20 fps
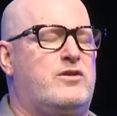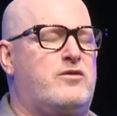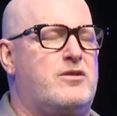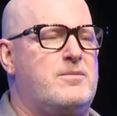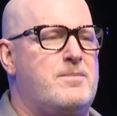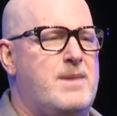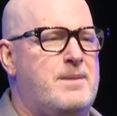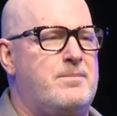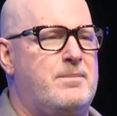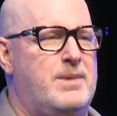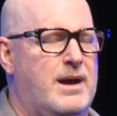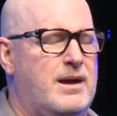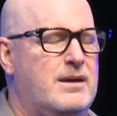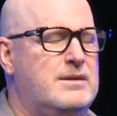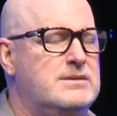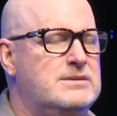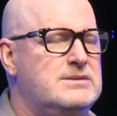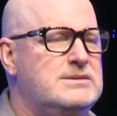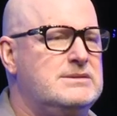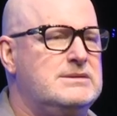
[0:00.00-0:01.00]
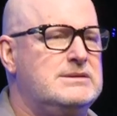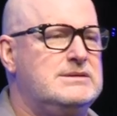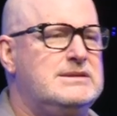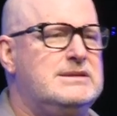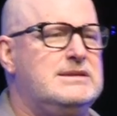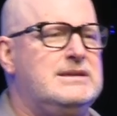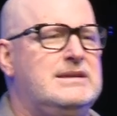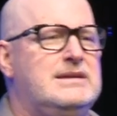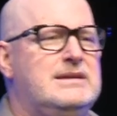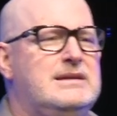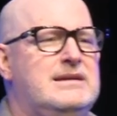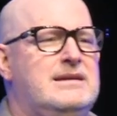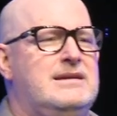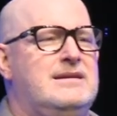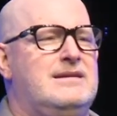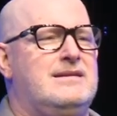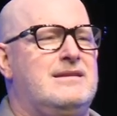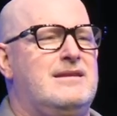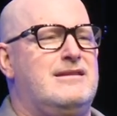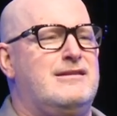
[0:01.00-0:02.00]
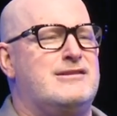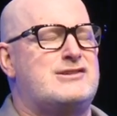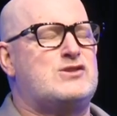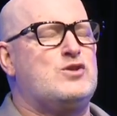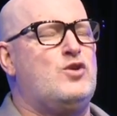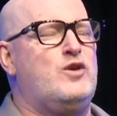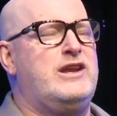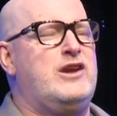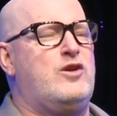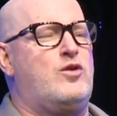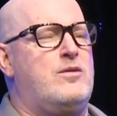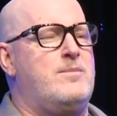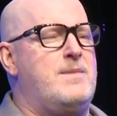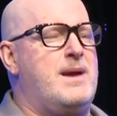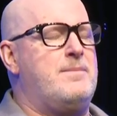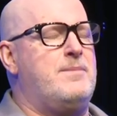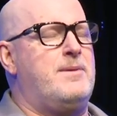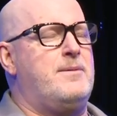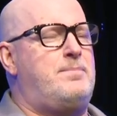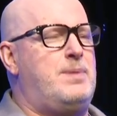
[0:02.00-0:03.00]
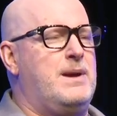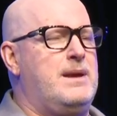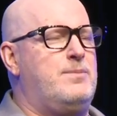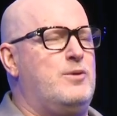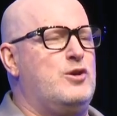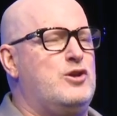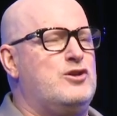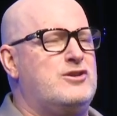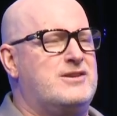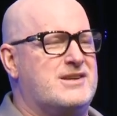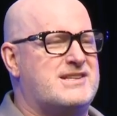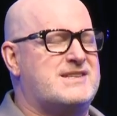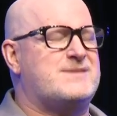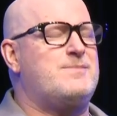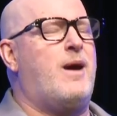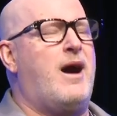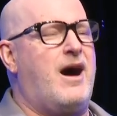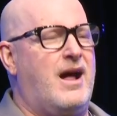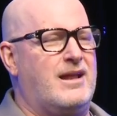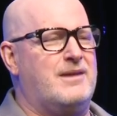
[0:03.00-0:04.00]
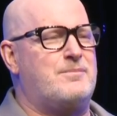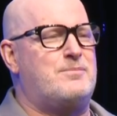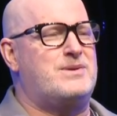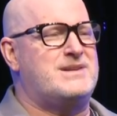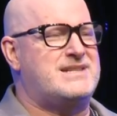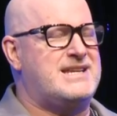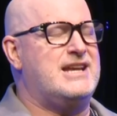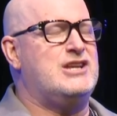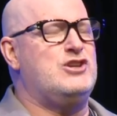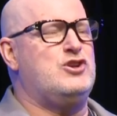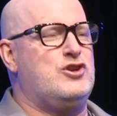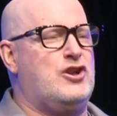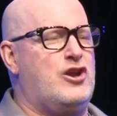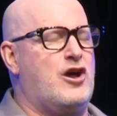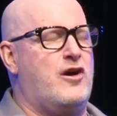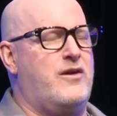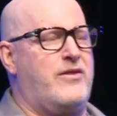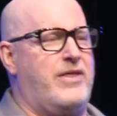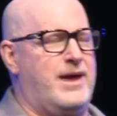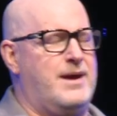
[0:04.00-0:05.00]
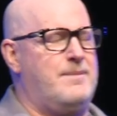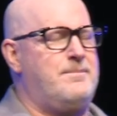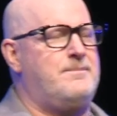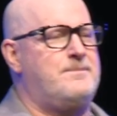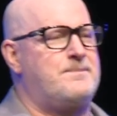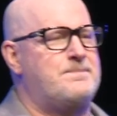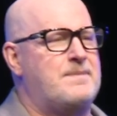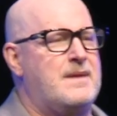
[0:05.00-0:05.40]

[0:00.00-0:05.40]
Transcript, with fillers: of remember. The sort of you remember people, you just smile and pretend you know them.